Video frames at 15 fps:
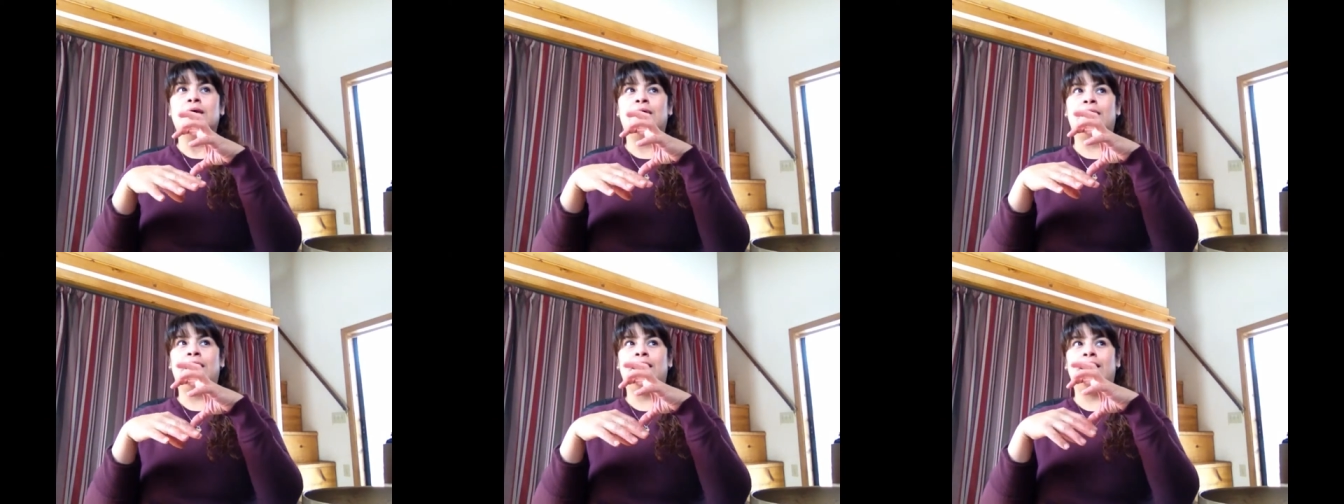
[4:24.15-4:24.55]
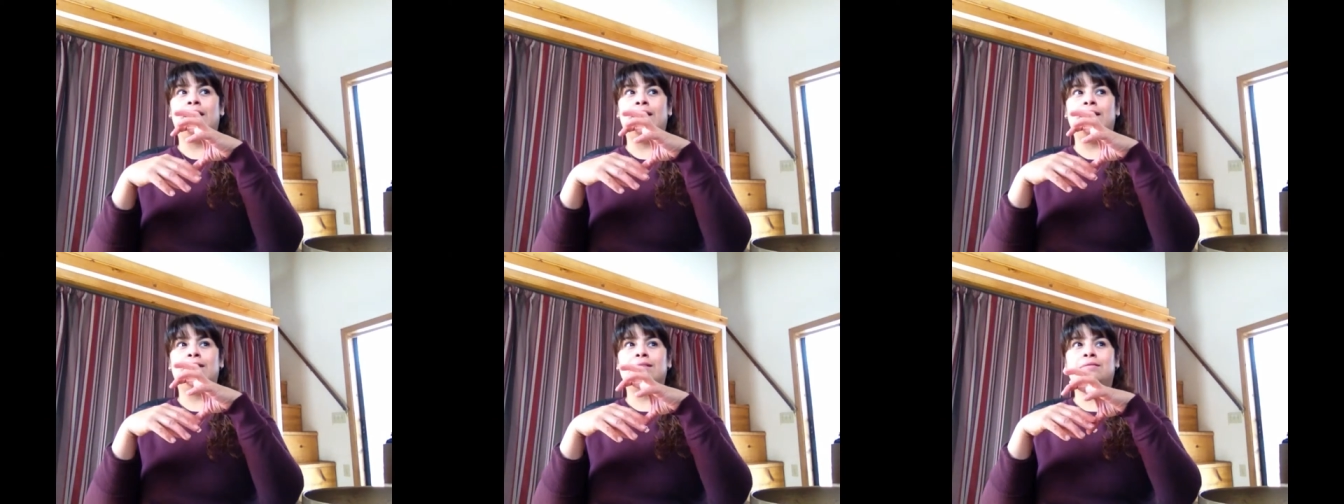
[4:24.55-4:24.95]

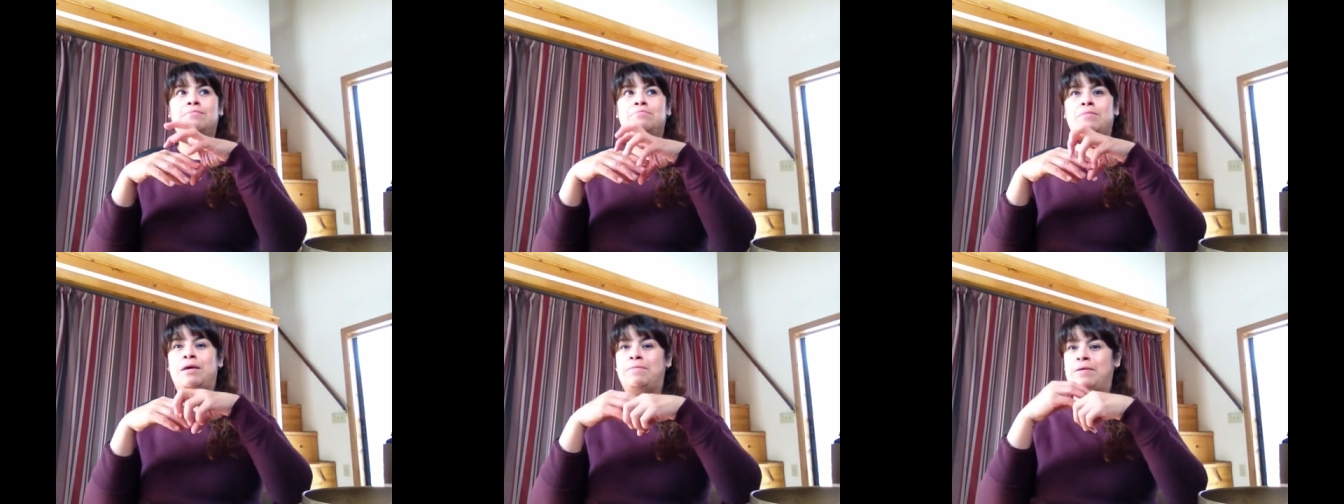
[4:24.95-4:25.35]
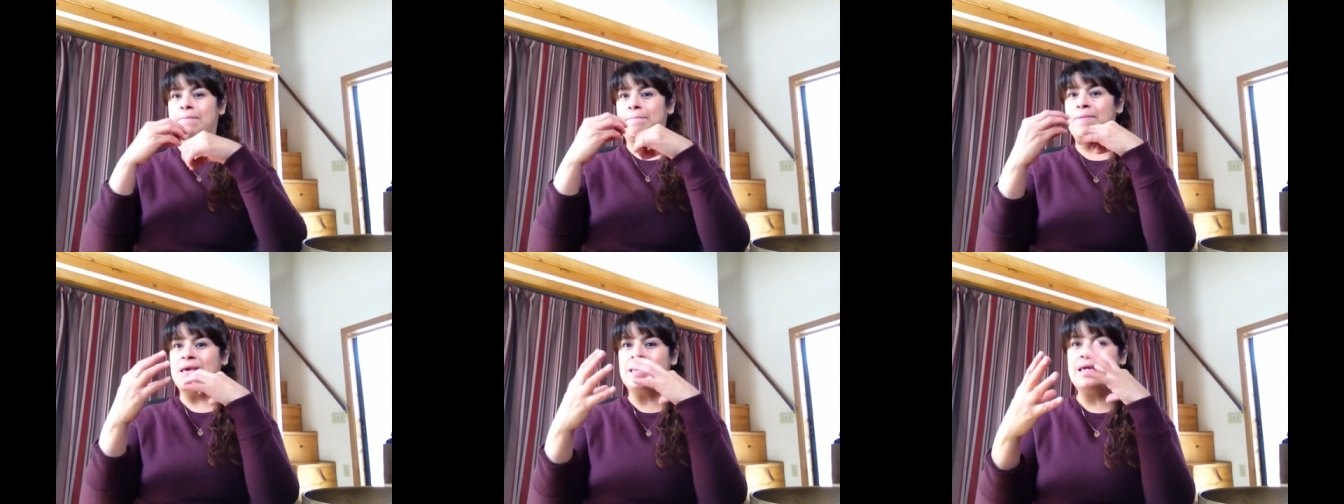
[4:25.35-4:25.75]
and maybe
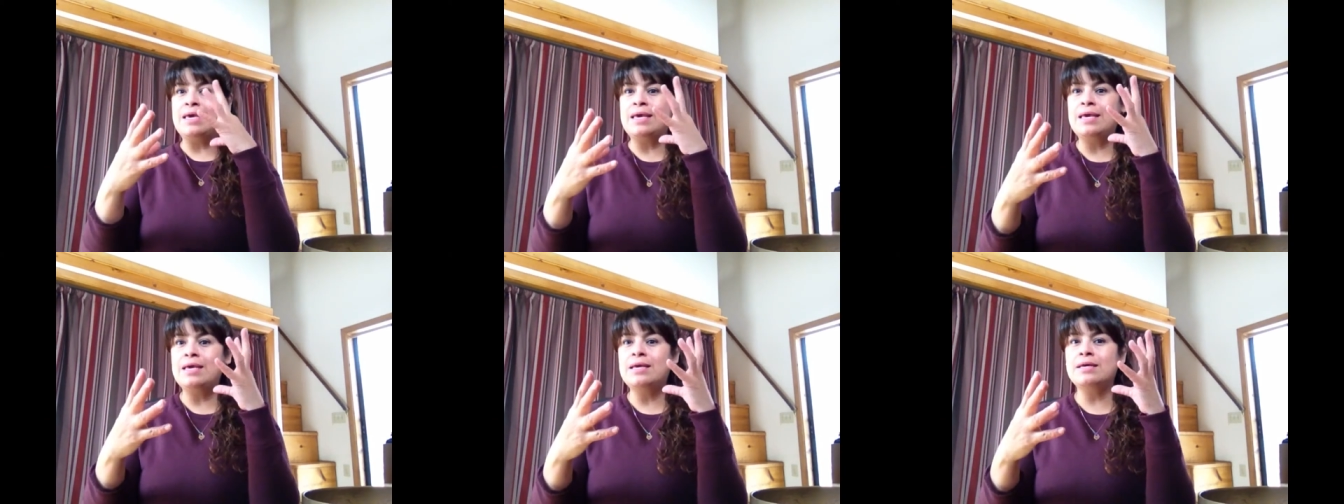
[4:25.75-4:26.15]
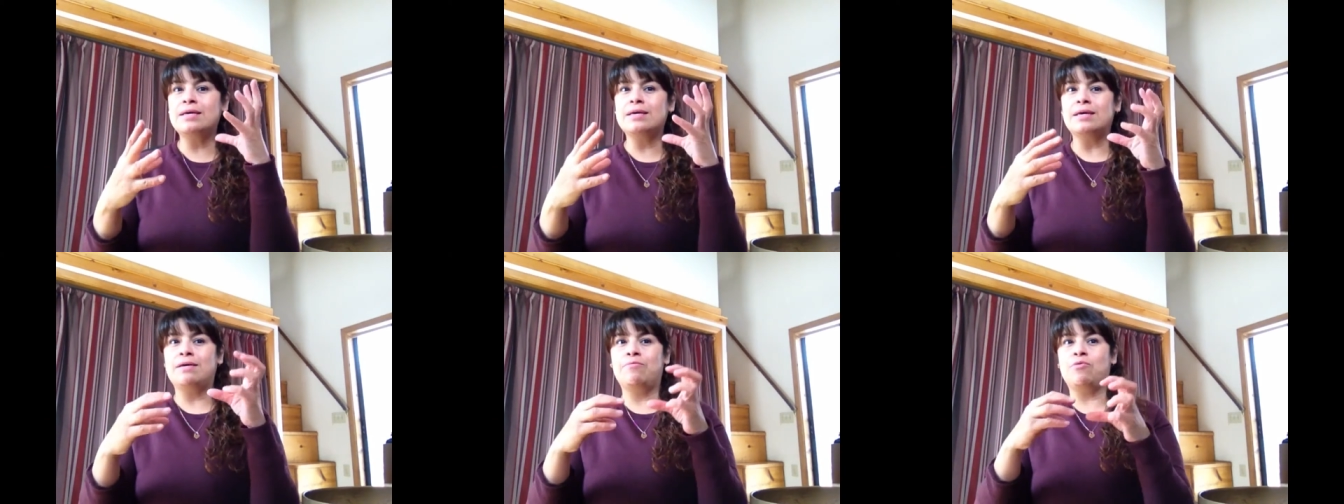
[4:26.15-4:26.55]

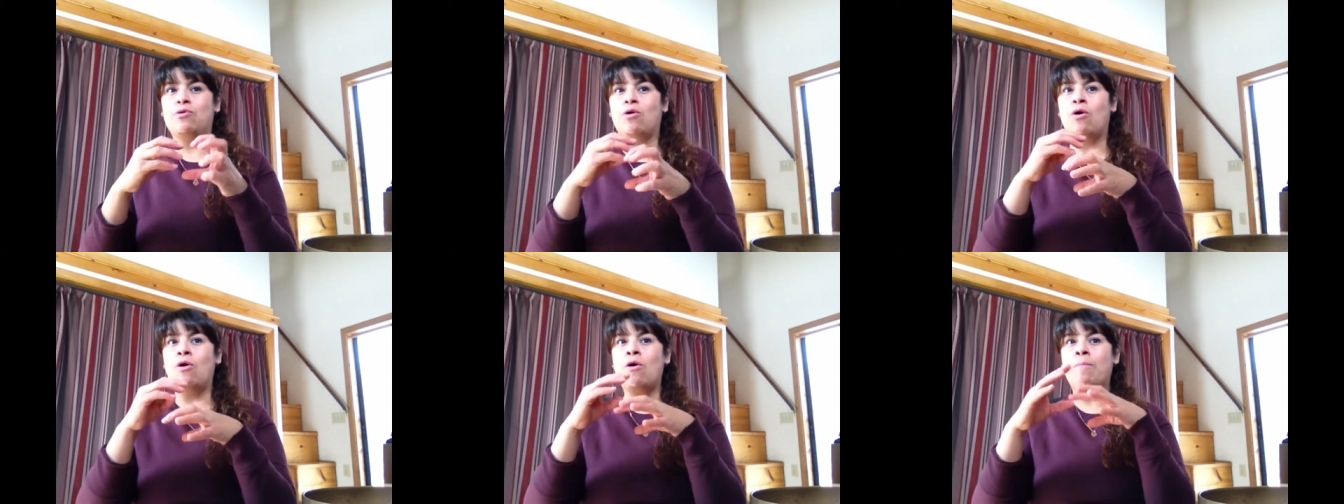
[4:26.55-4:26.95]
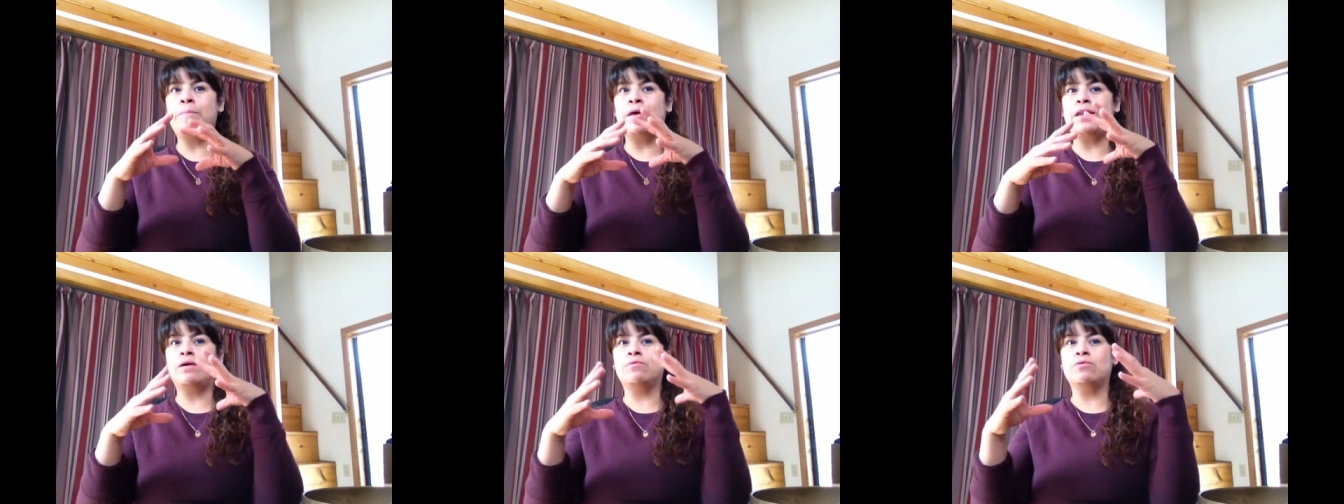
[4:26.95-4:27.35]
pink, it will
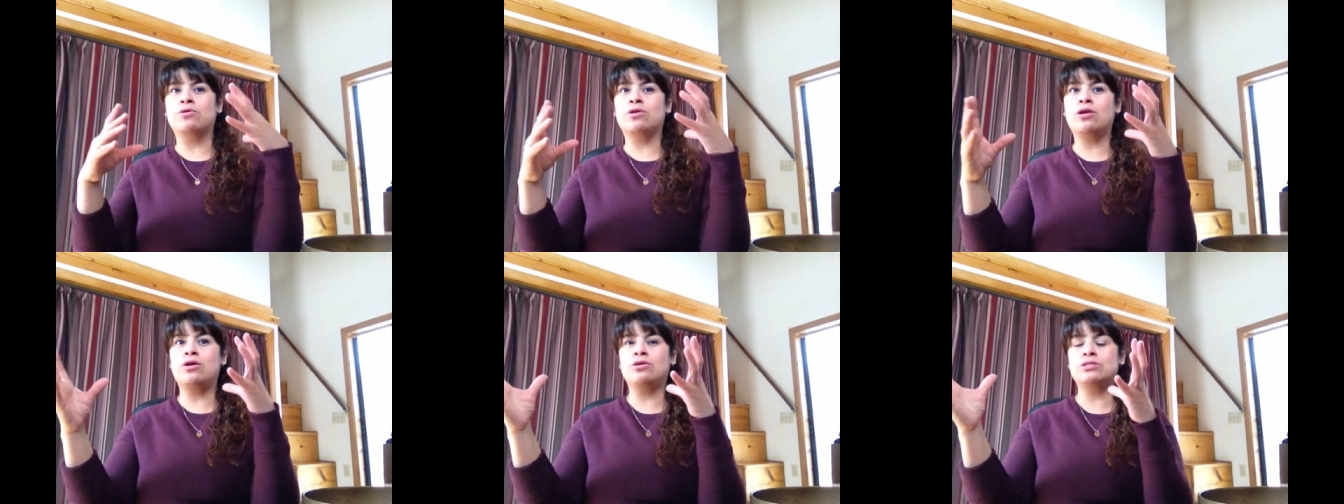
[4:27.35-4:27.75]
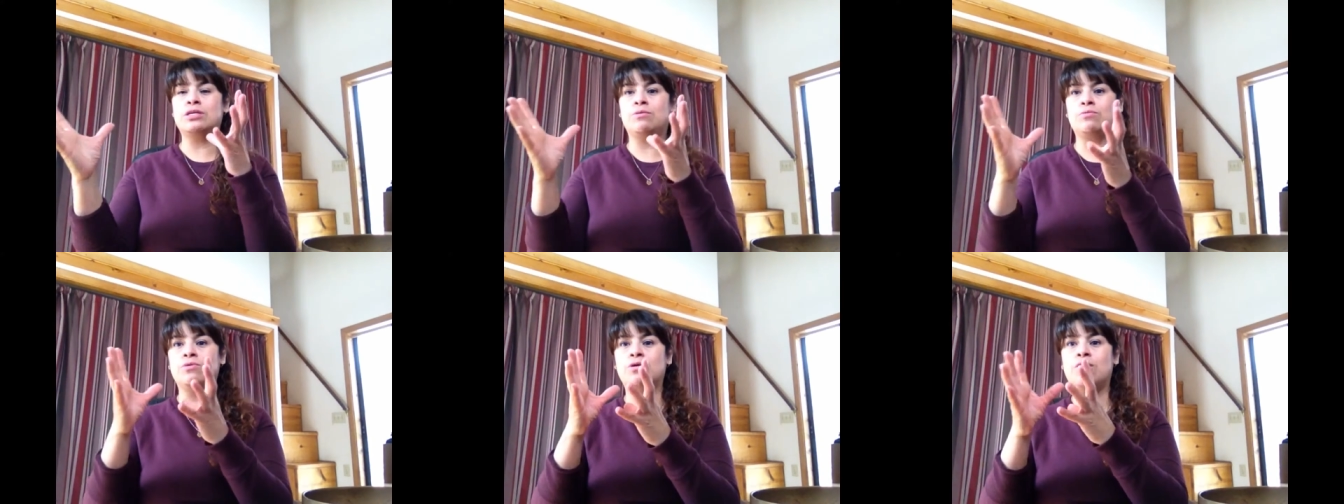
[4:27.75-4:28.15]
open, it will close,
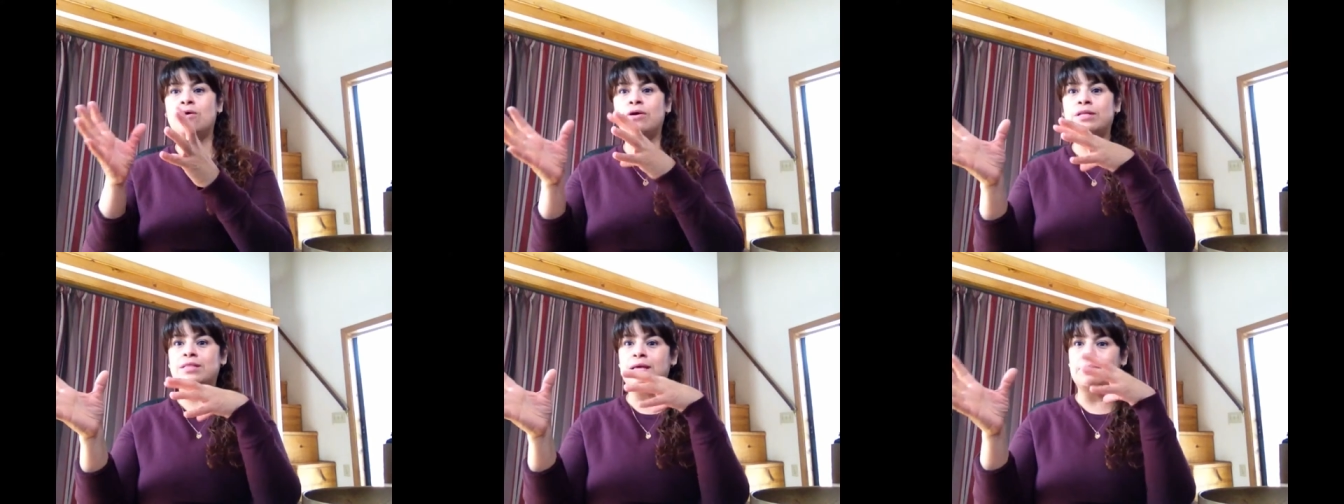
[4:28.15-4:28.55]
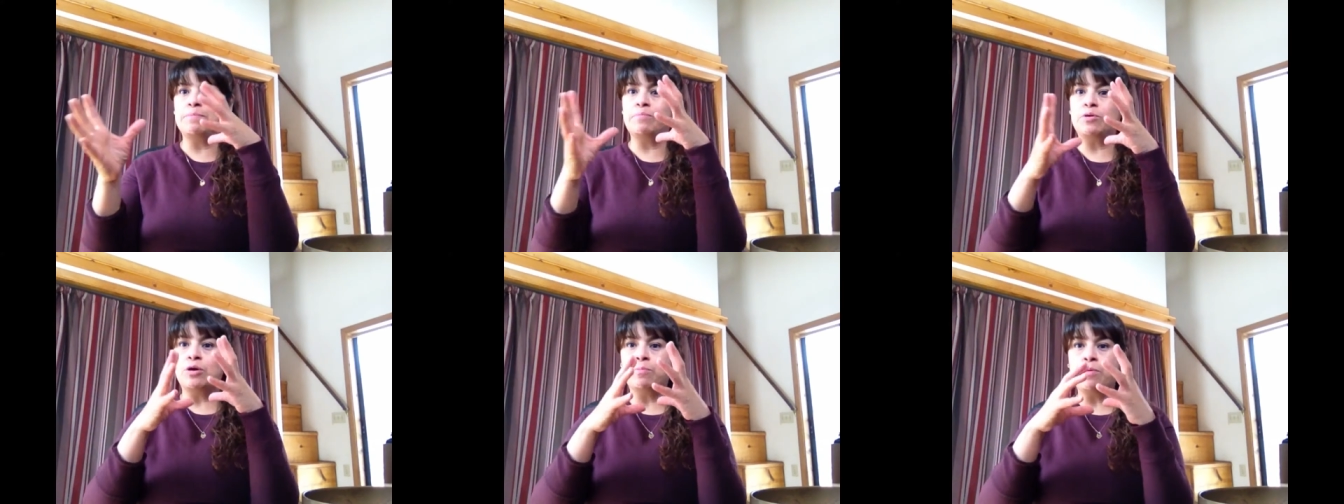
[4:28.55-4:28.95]
it will go, and then
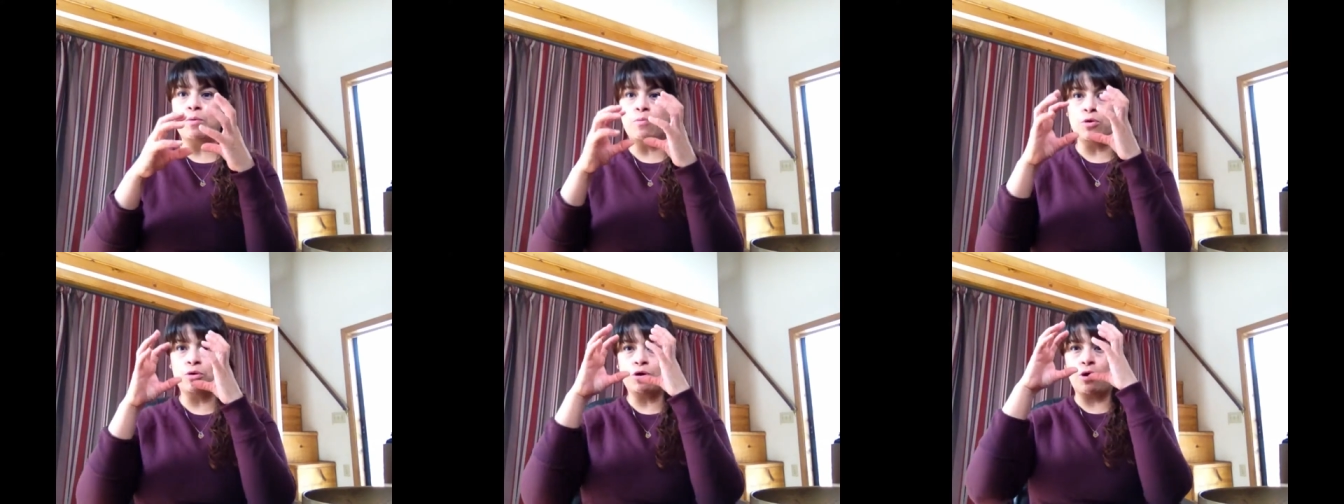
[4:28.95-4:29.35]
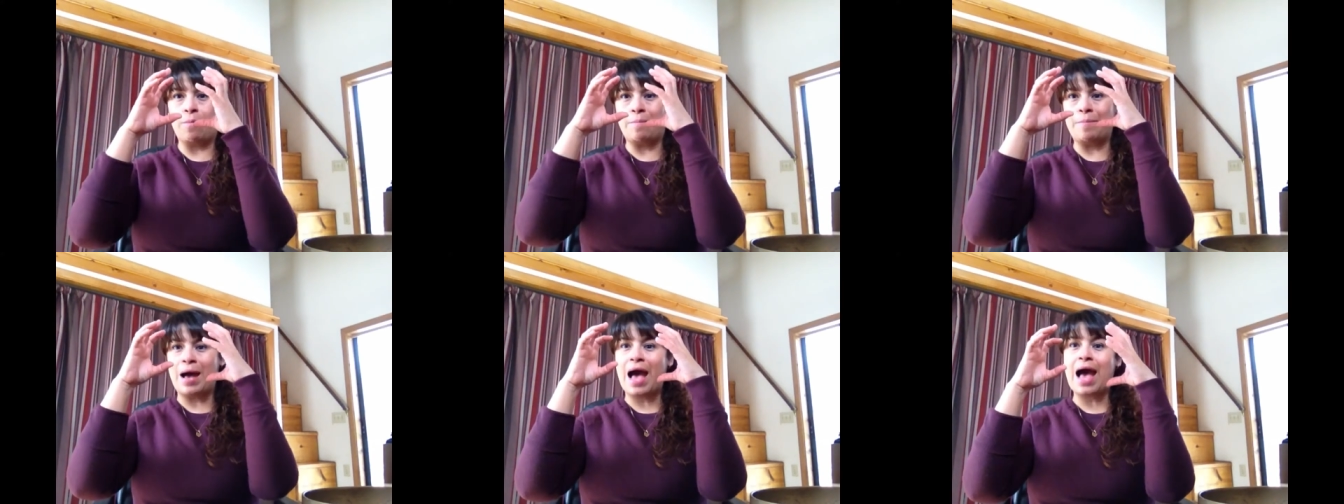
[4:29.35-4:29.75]
purple will
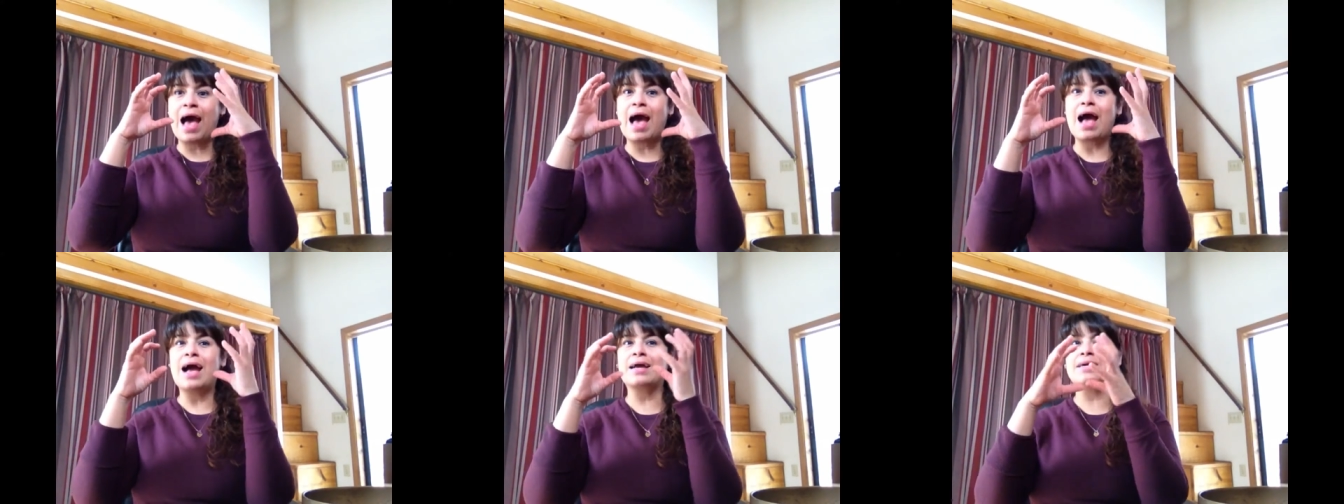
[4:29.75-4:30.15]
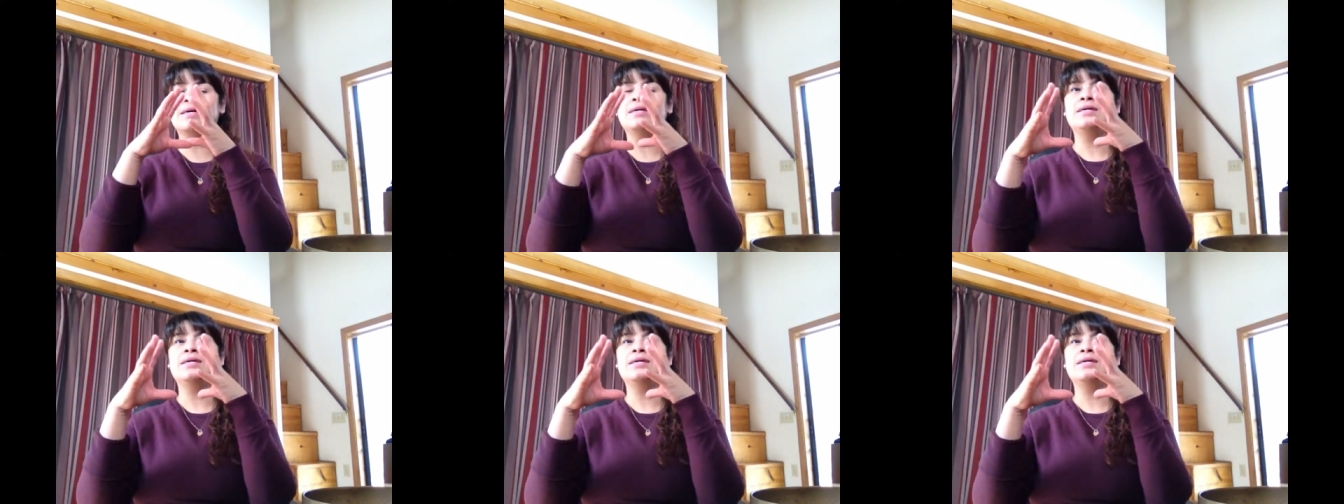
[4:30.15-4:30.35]
come back,